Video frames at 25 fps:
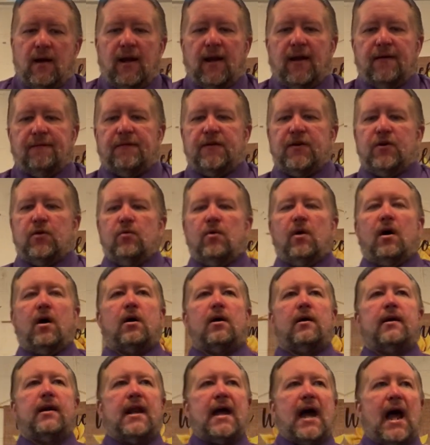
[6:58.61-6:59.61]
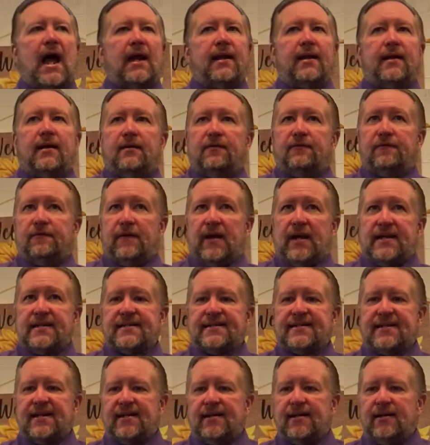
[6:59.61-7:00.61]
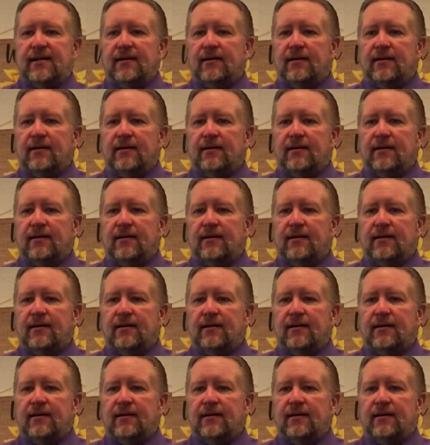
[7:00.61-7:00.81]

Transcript: If you are not invested